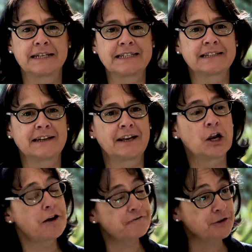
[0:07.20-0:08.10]
It,
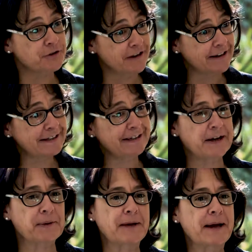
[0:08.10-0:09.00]
like
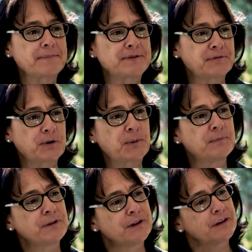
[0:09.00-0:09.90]
Viognier, comes
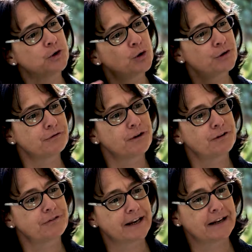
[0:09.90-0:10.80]
from the northern
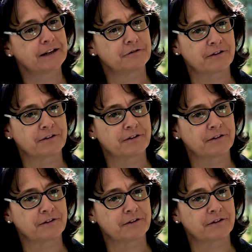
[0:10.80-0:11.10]
Rhone Valley in